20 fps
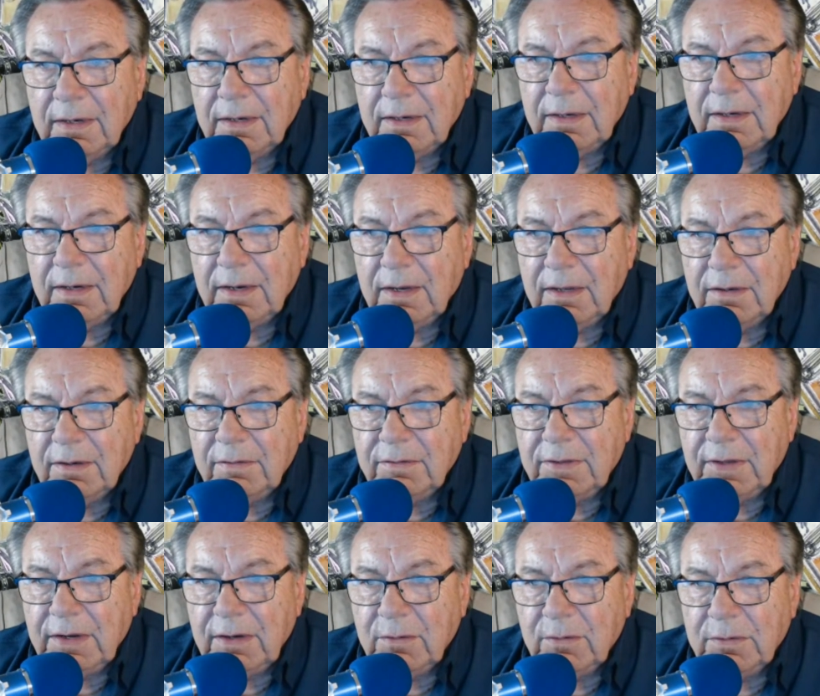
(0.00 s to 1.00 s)
The other
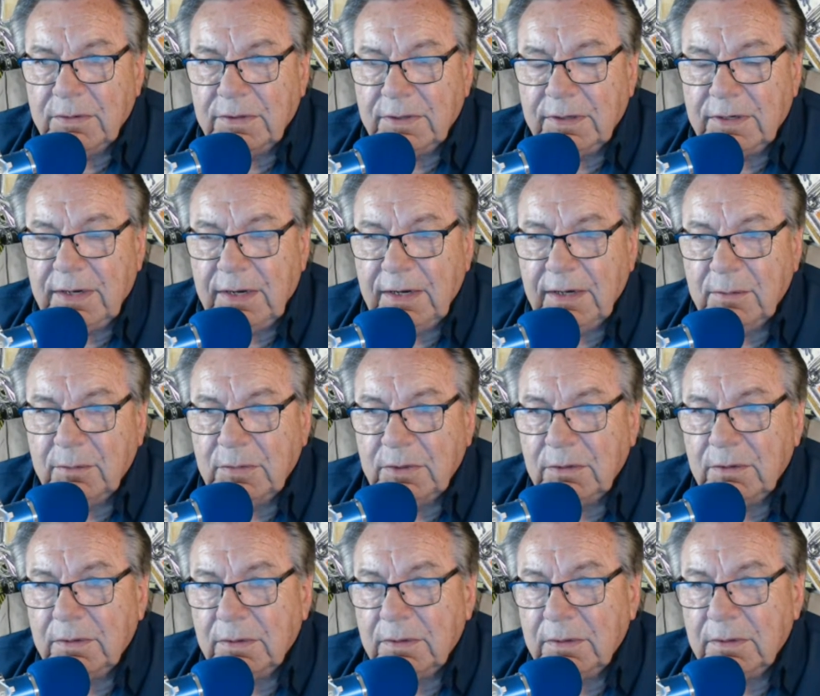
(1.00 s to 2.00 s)
thing with the
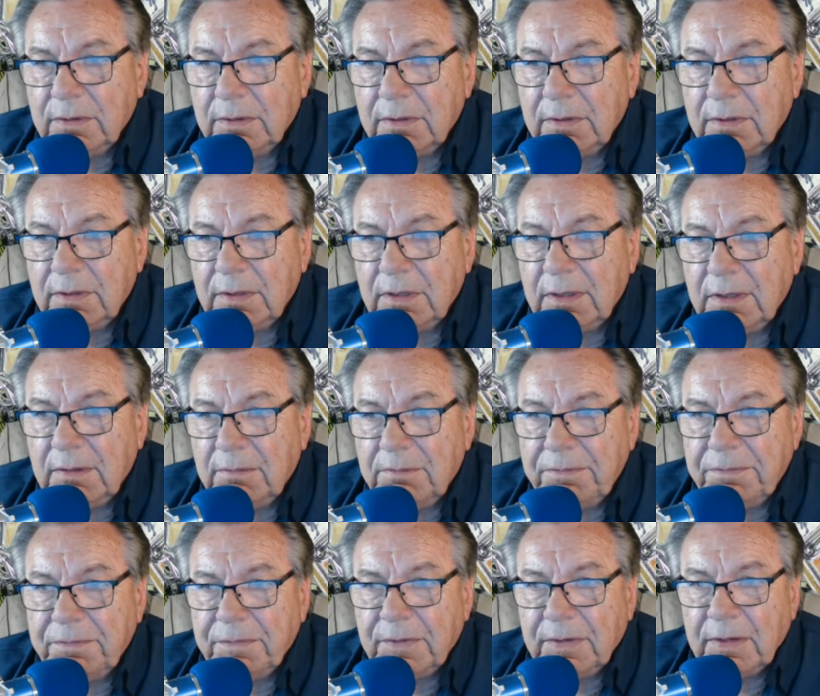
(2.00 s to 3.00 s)
camera,
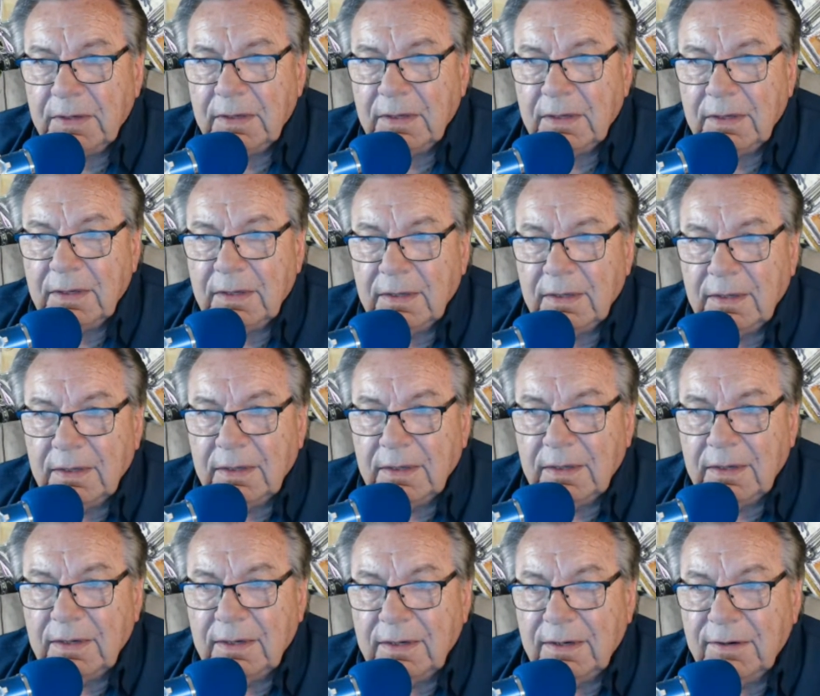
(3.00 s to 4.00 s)
um,
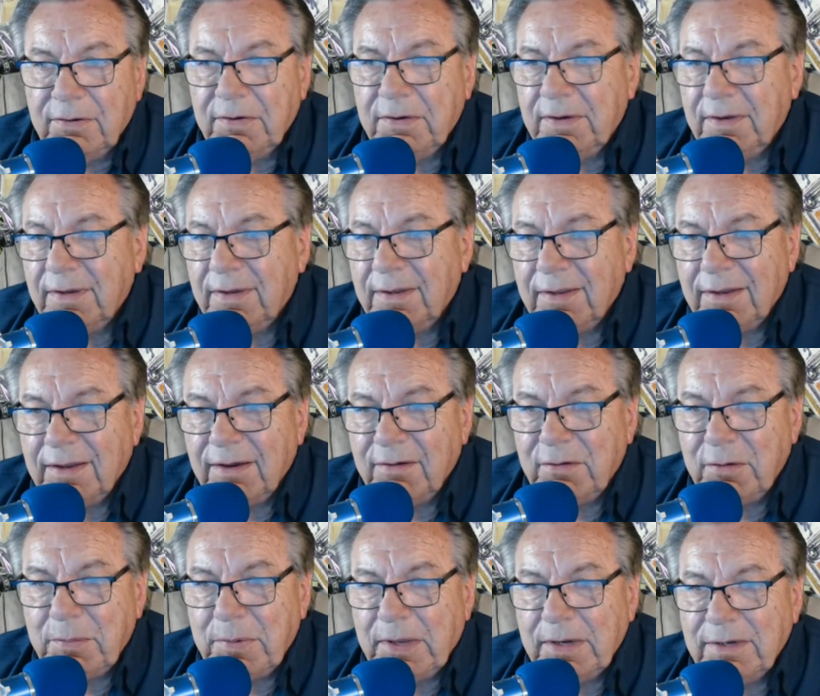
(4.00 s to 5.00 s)
and
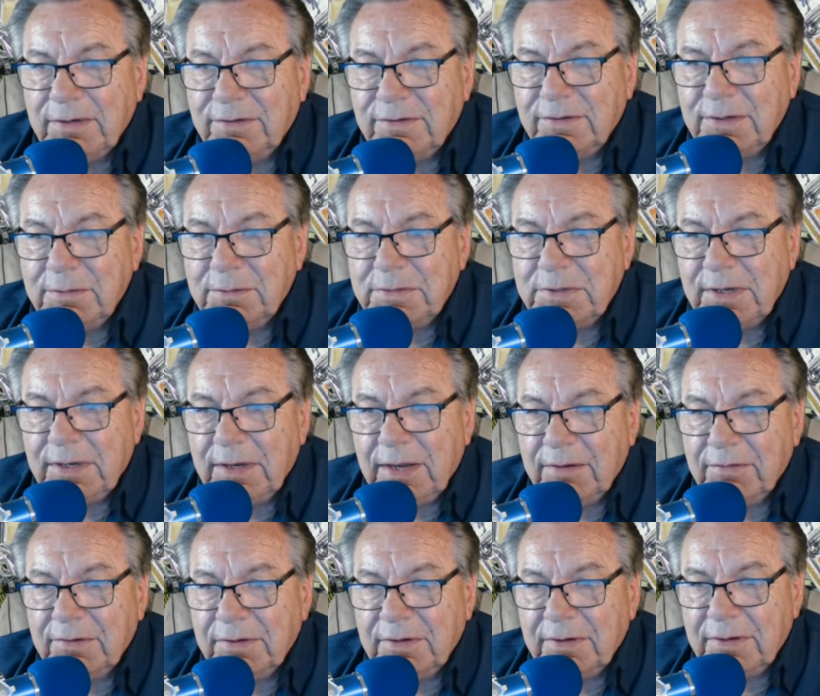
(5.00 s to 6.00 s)
everybody seems to
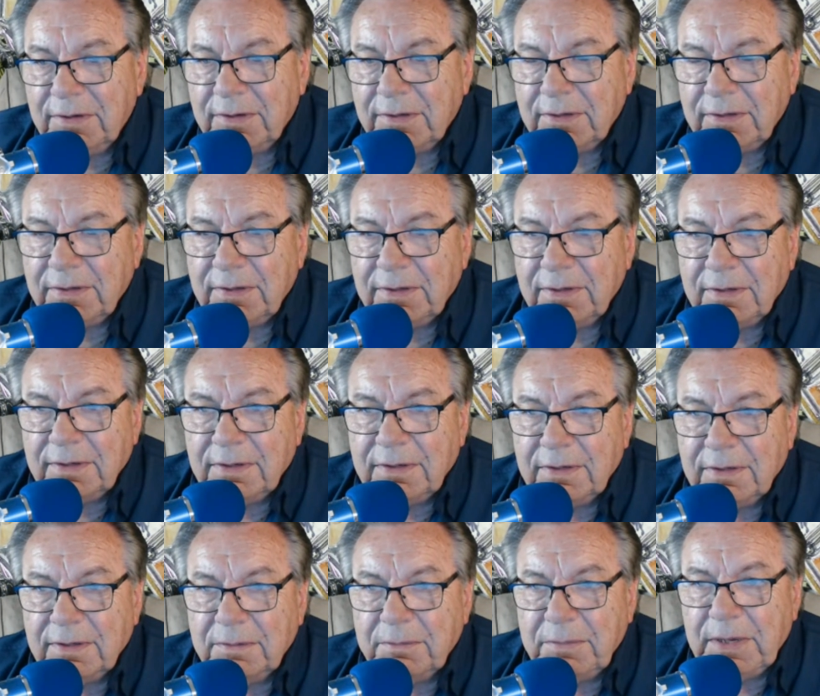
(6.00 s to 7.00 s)
have
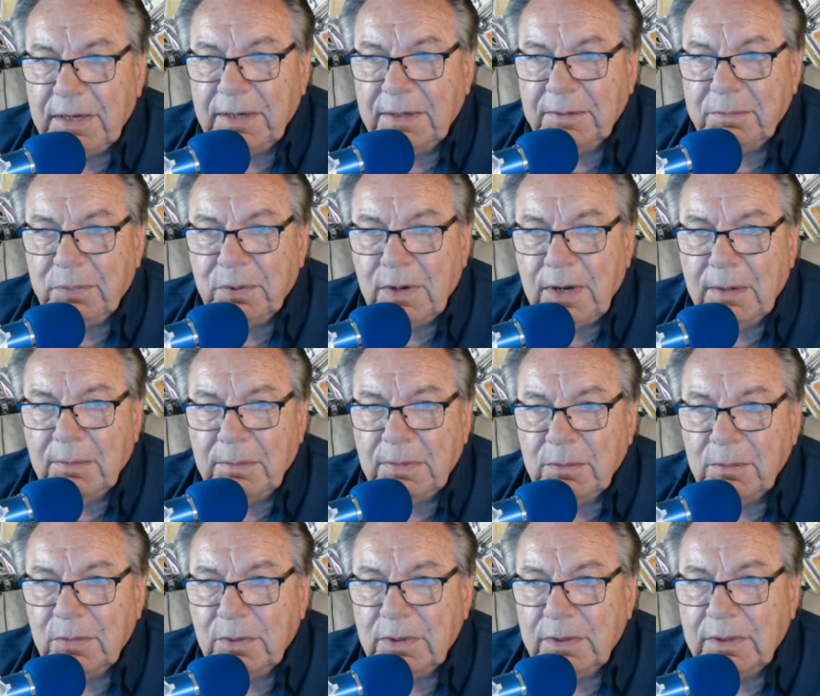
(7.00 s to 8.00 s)
a bad
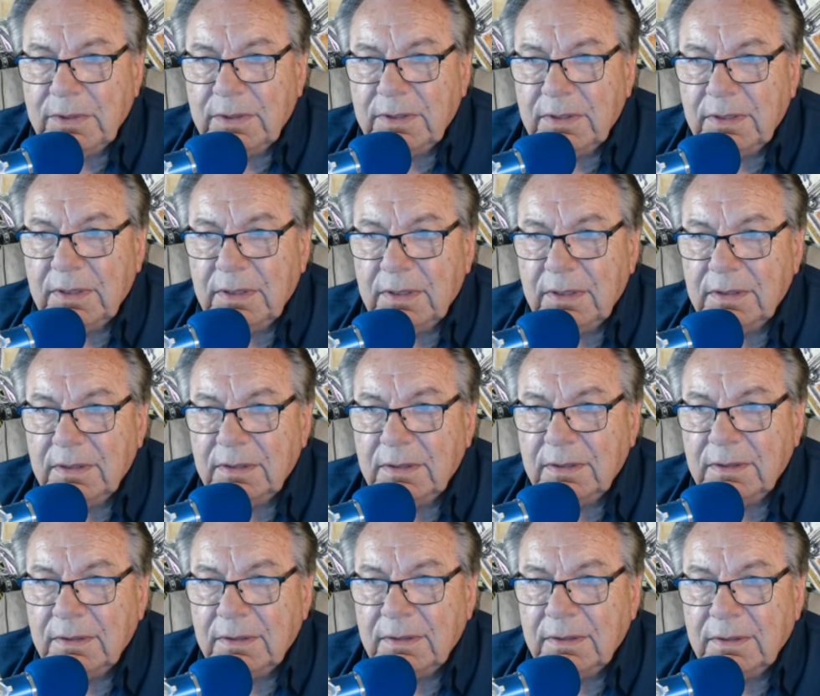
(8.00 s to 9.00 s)
problem with
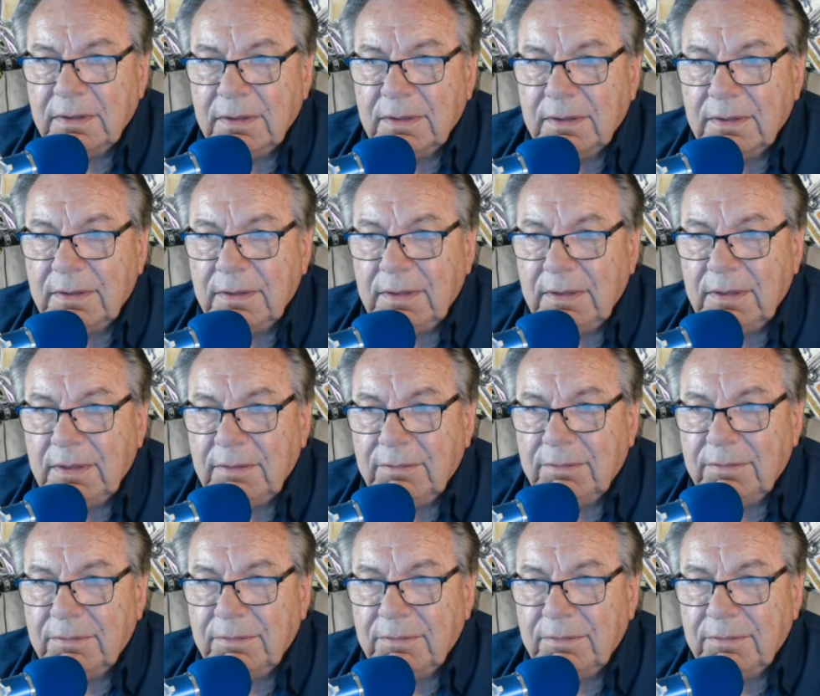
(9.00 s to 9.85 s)
the